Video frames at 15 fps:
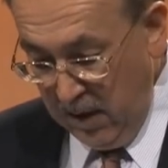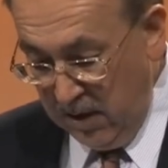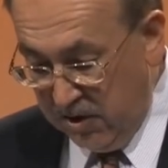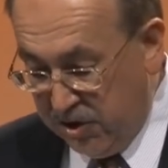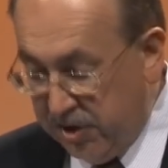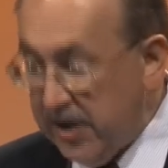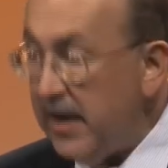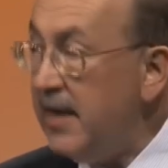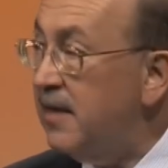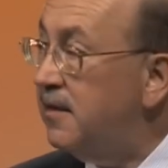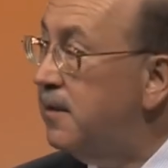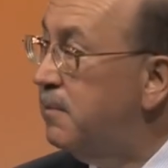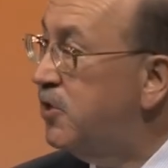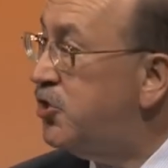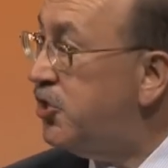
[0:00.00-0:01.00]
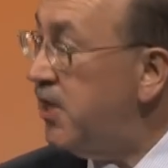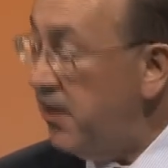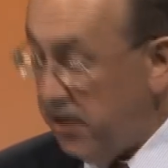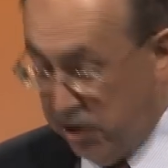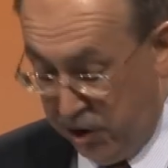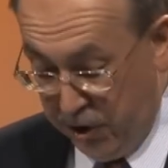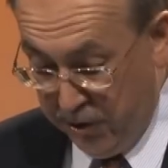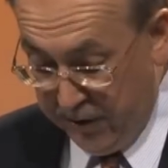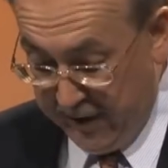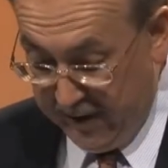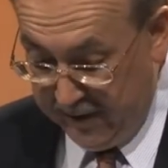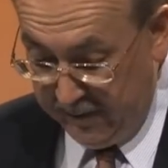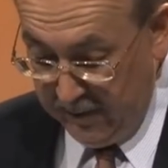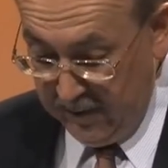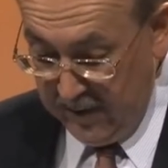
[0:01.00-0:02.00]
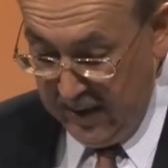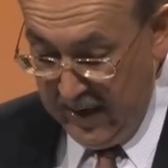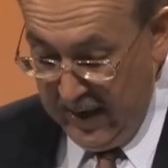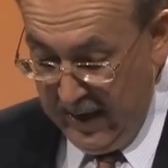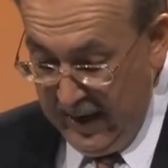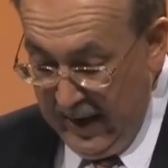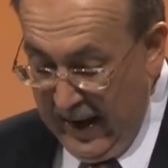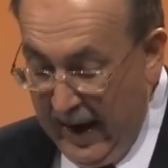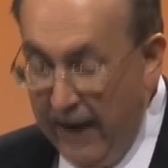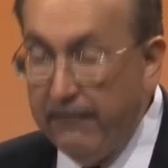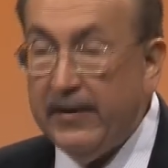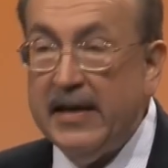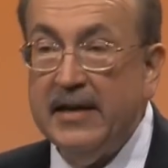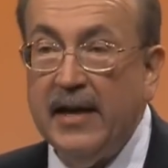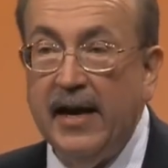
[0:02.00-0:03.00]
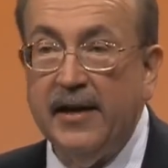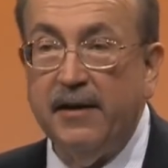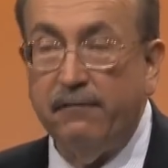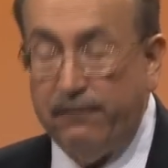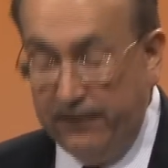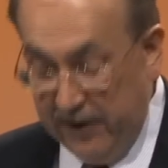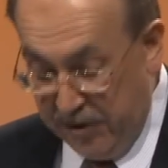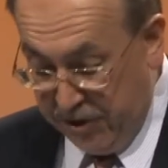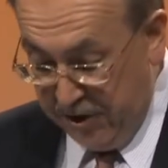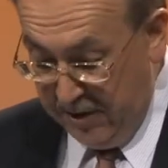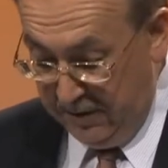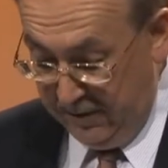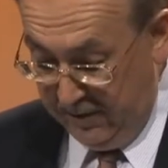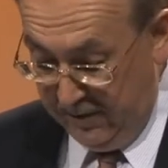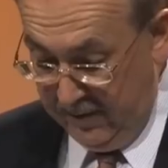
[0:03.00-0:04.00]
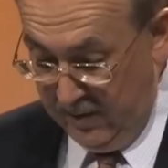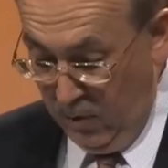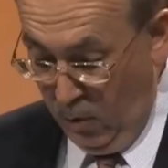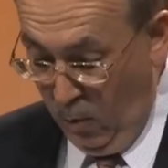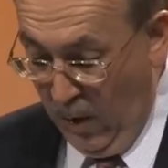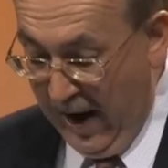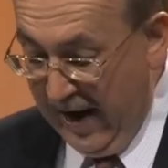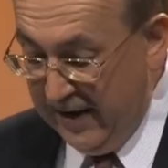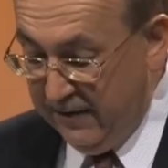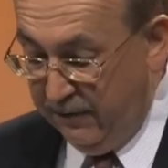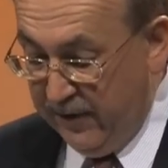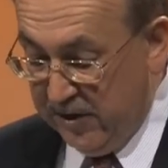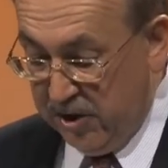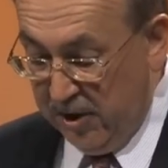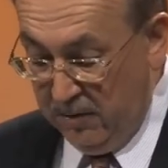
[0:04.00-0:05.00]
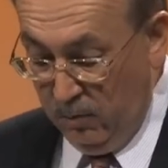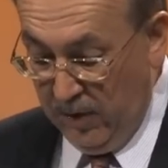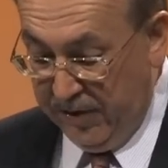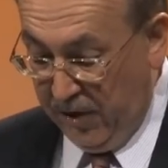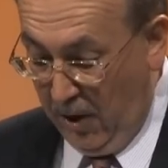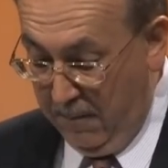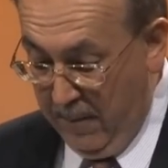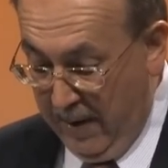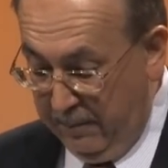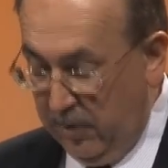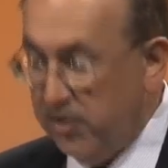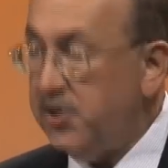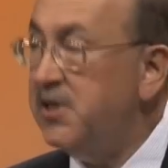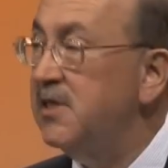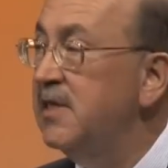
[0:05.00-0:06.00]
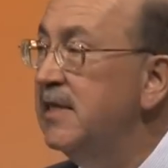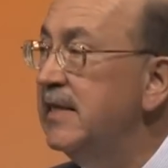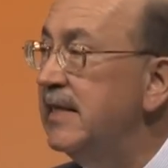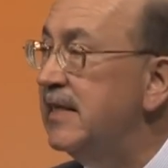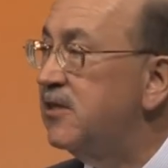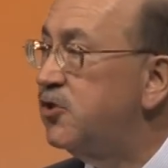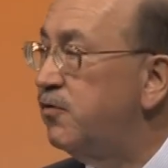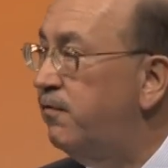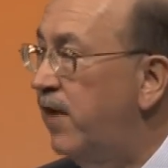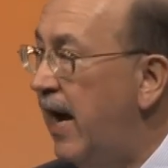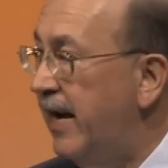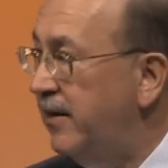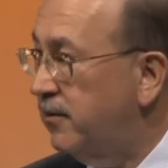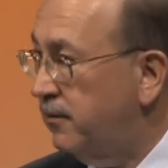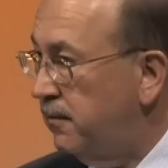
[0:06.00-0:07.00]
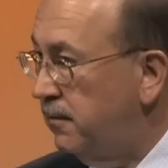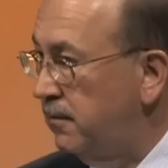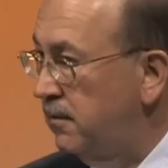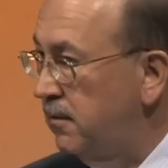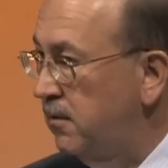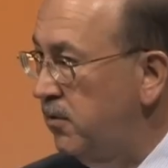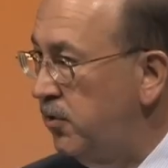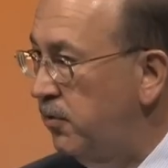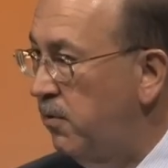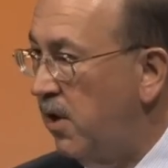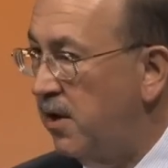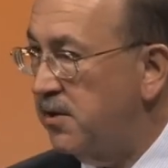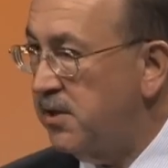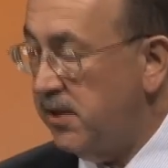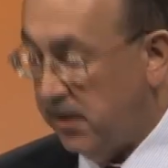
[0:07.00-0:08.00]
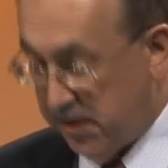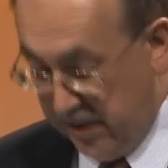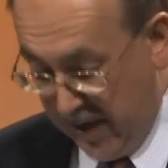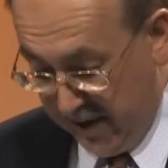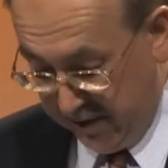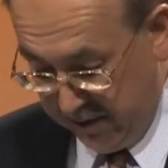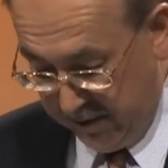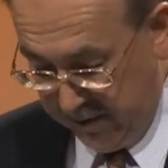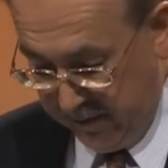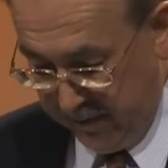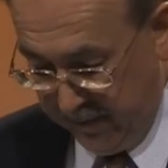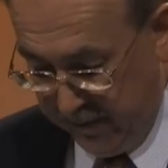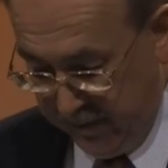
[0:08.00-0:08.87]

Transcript: You see, in the Machinists Union, having an efficient way to visit with our members is vital to our success.